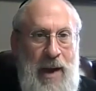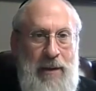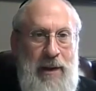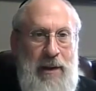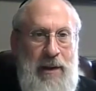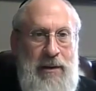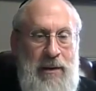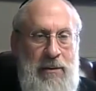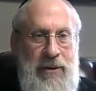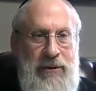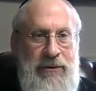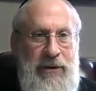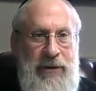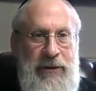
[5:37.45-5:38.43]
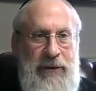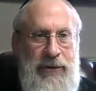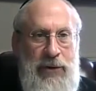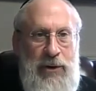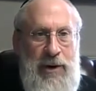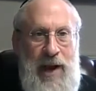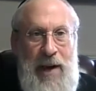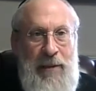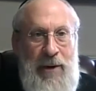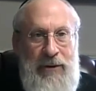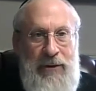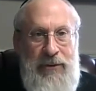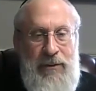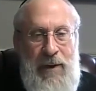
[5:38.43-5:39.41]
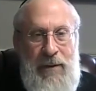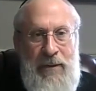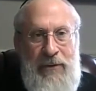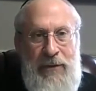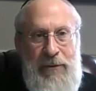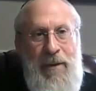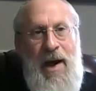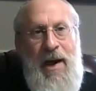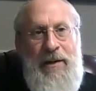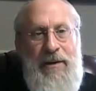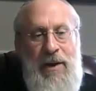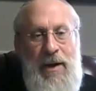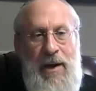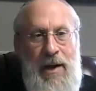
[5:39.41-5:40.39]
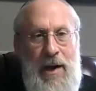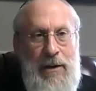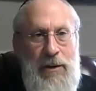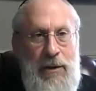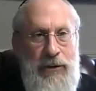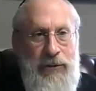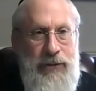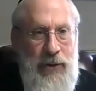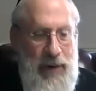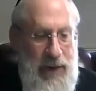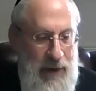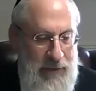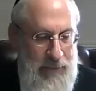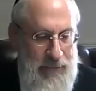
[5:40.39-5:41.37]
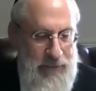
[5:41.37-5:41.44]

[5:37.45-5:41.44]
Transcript: Like the Gemara says, he stirred it. How much? The Rambam says Ma'at, a little stirring.